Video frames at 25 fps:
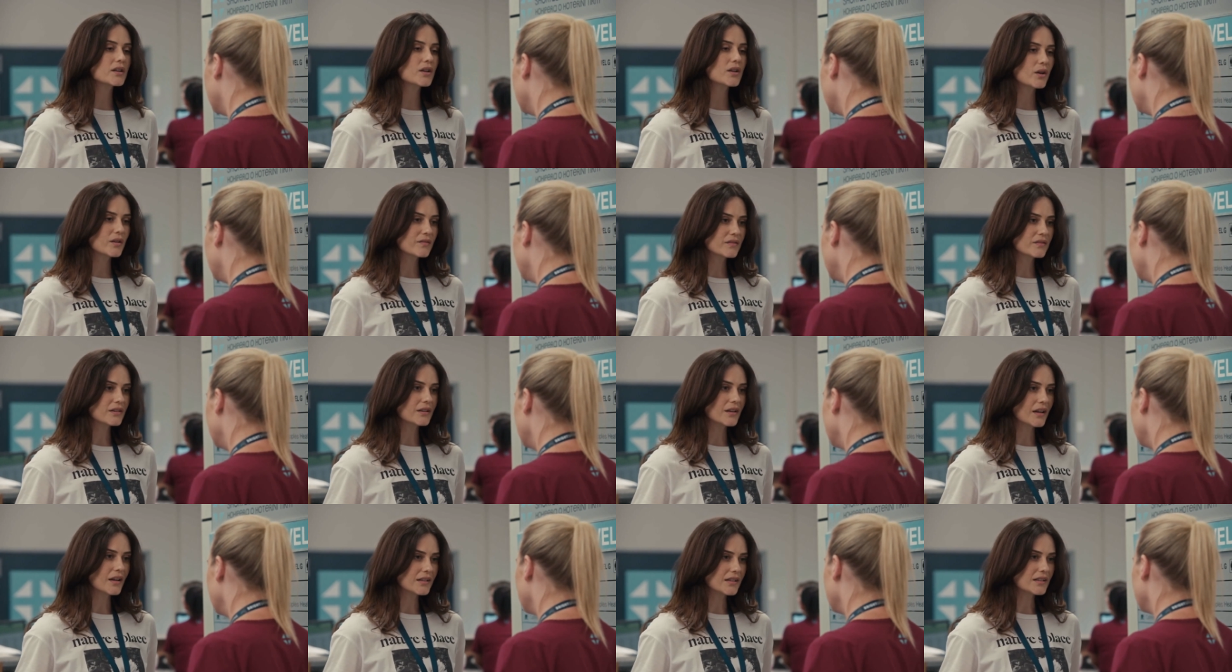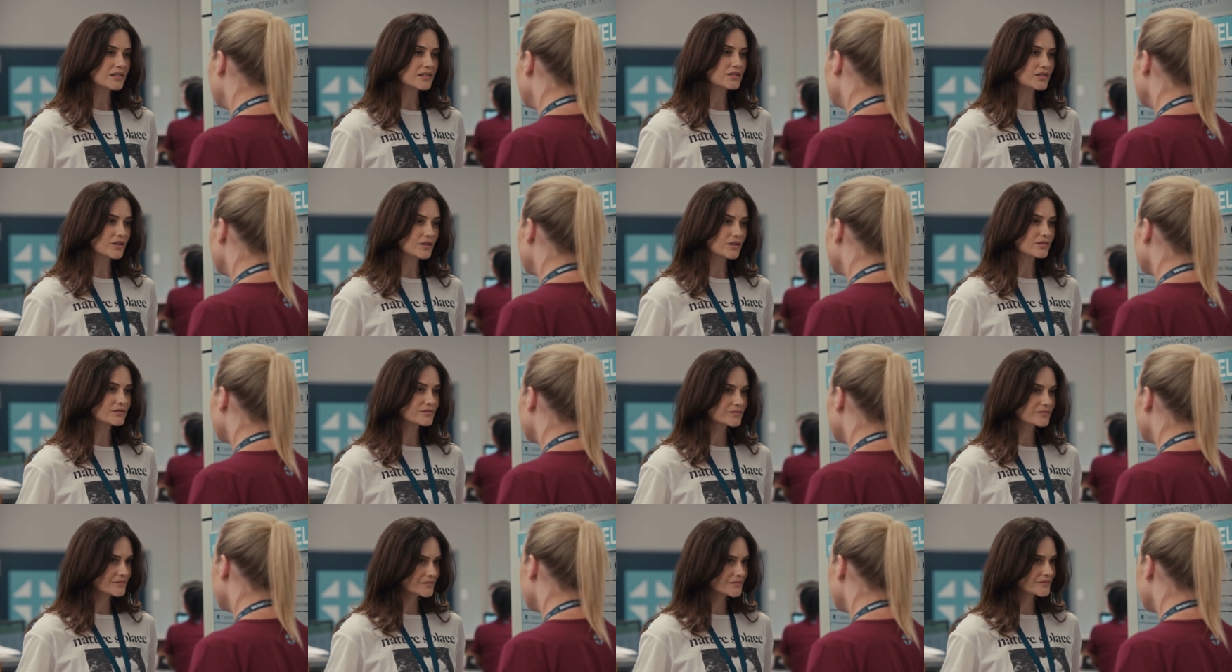I know everything I need
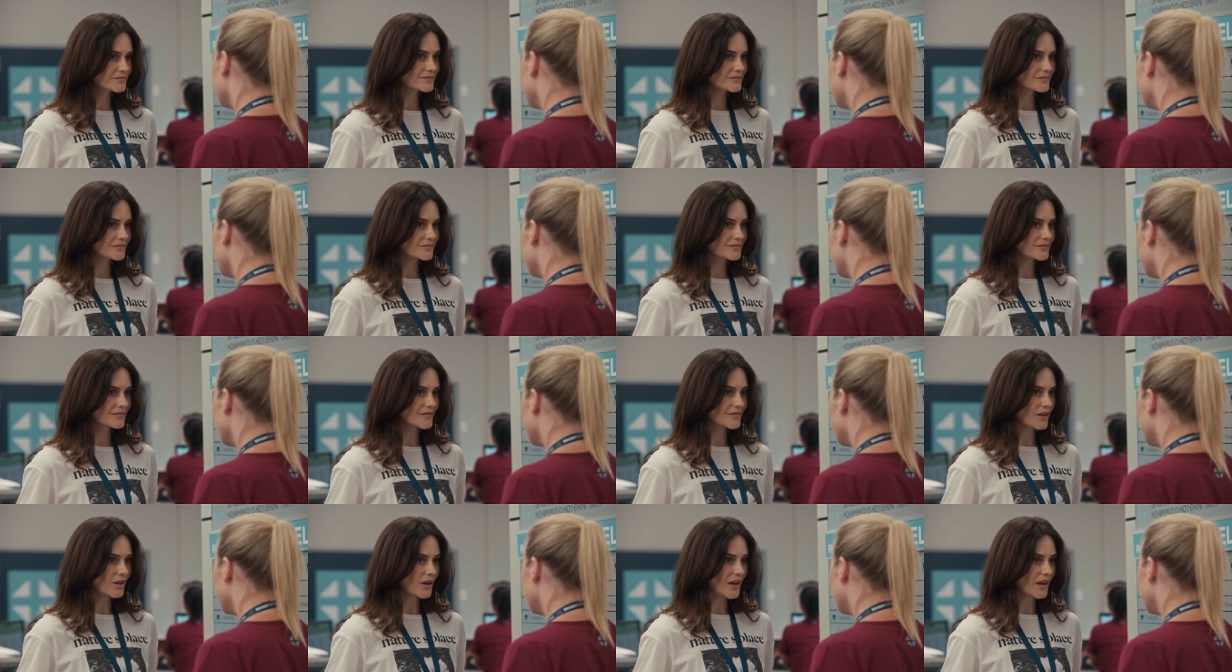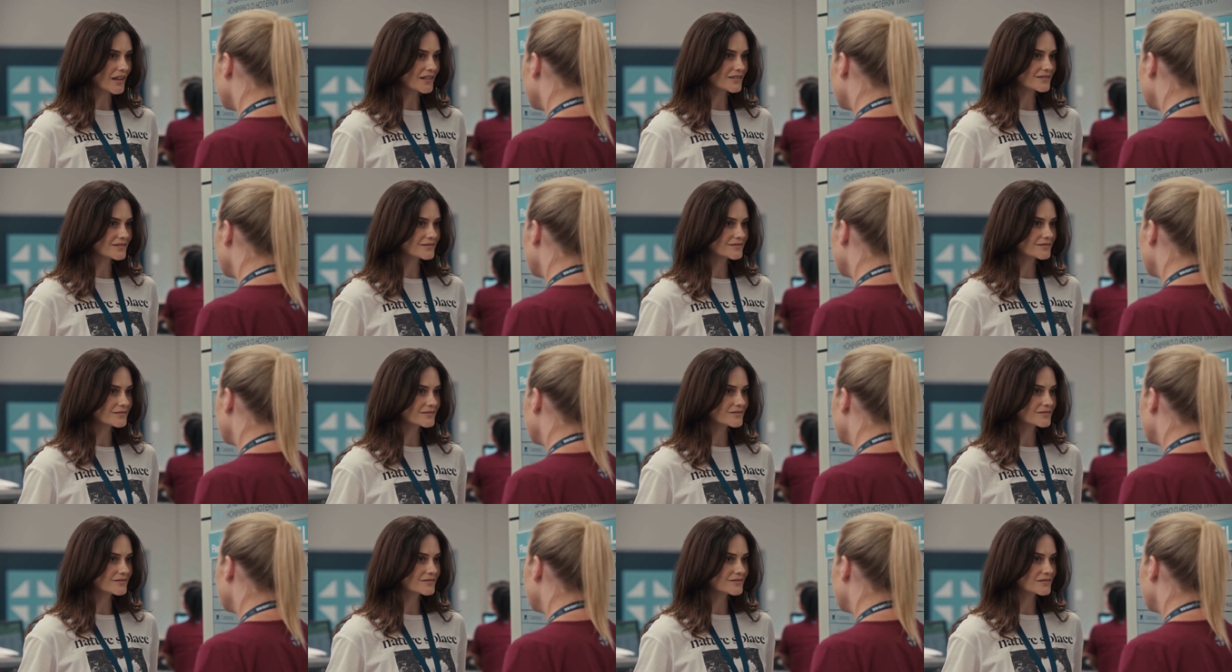to. Okay.
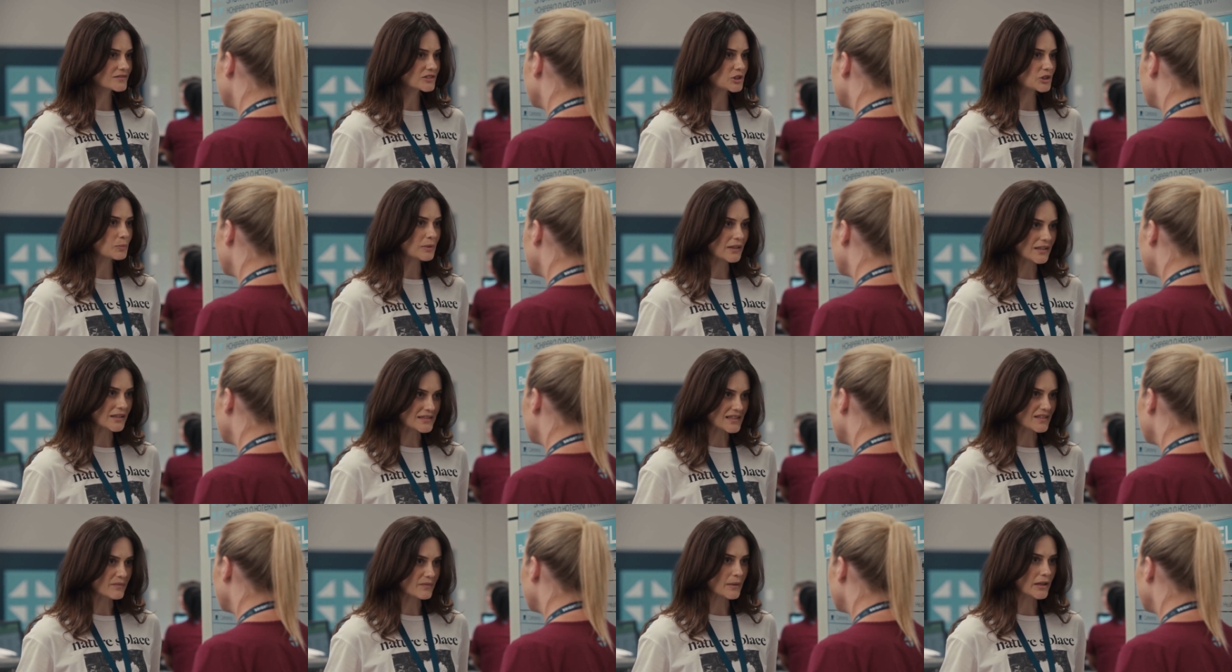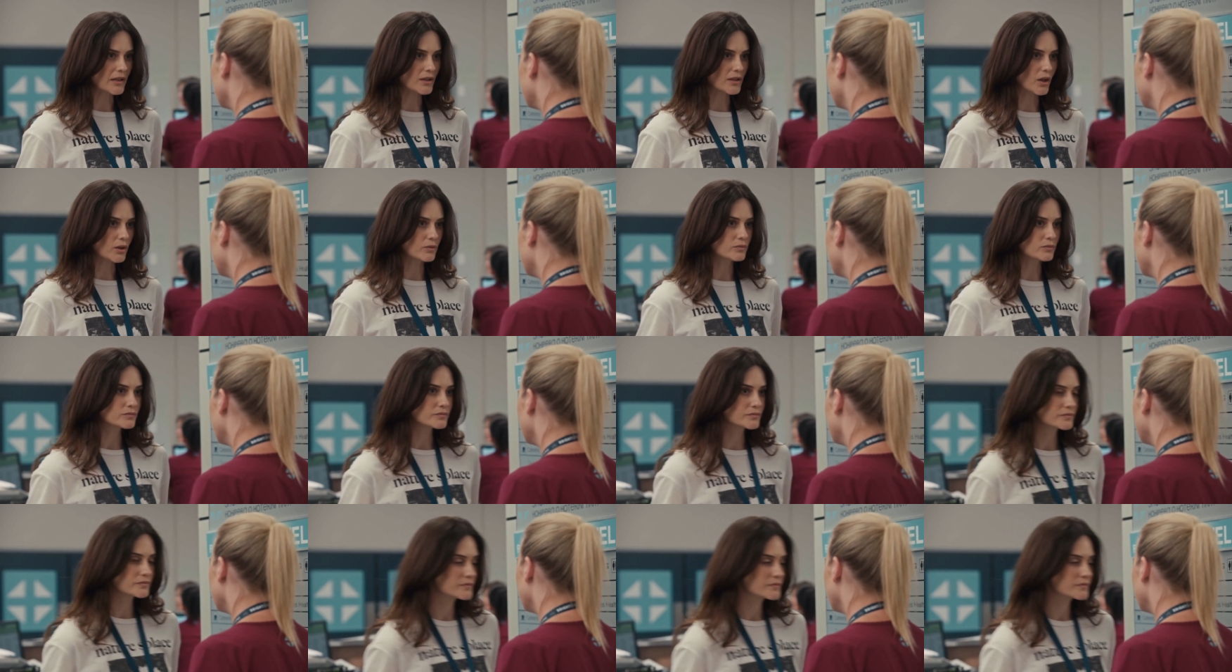So please leave me alone.